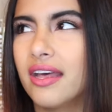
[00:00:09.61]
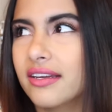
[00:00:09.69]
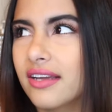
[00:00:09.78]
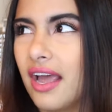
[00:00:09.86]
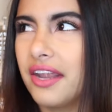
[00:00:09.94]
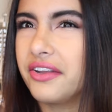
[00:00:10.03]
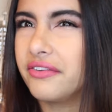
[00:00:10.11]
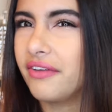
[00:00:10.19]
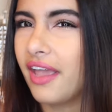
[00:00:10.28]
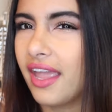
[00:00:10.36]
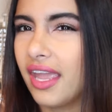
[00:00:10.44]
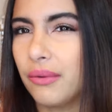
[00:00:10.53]
kind of
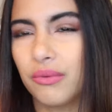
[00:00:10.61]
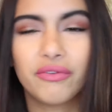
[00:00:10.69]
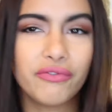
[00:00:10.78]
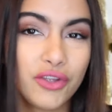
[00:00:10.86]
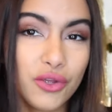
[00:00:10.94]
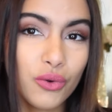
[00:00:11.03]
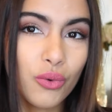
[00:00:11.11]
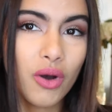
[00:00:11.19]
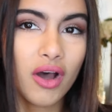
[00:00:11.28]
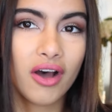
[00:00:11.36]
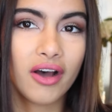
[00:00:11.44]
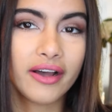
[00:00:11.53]
a
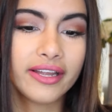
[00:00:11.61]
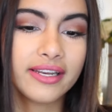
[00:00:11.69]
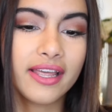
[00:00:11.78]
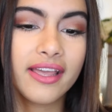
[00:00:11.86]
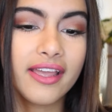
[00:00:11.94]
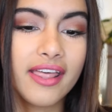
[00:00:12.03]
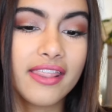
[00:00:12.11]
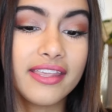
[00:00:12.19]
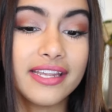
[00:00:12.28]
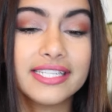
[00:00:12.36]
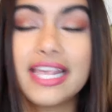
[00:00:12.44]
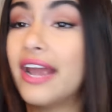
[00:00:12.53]
review on
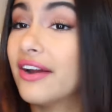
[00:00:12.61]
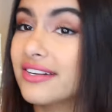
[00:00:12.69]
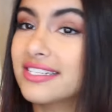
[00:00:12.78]
these hair